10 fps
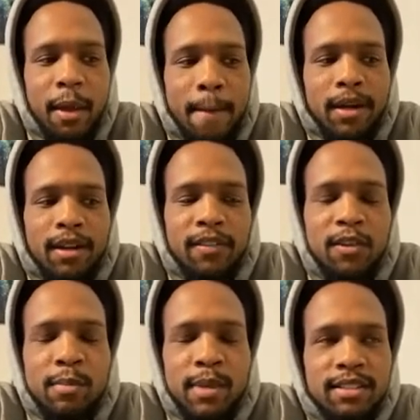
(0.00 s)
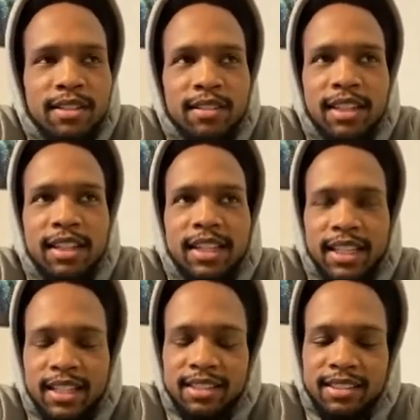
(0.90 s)
But if you mentally
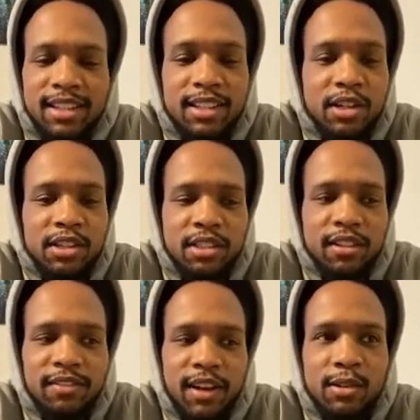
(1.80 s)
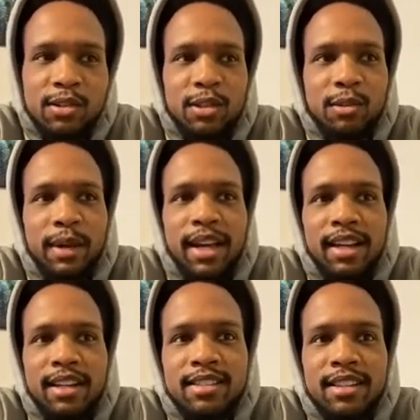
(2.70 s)
like psych yourself out so
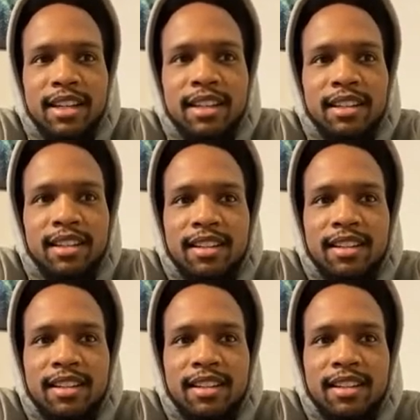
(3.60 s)
bad, it's like